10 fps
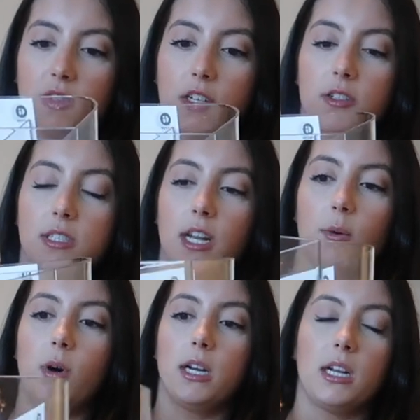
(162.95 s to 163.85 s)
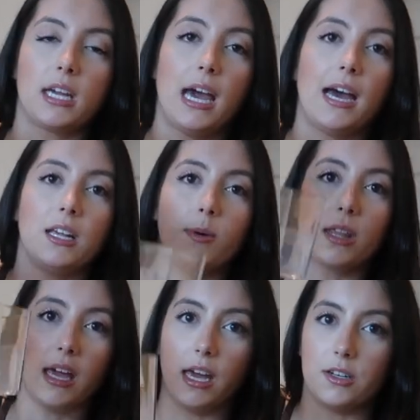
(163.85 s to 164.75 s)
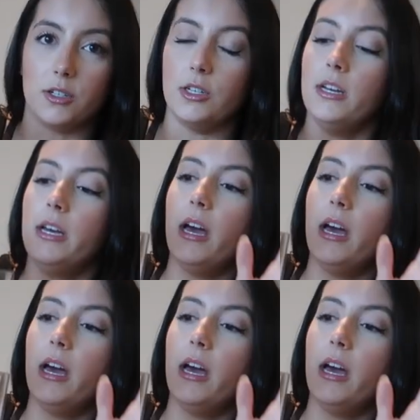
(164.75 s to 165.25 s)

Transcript: videos that I wanted a caddy with a handle.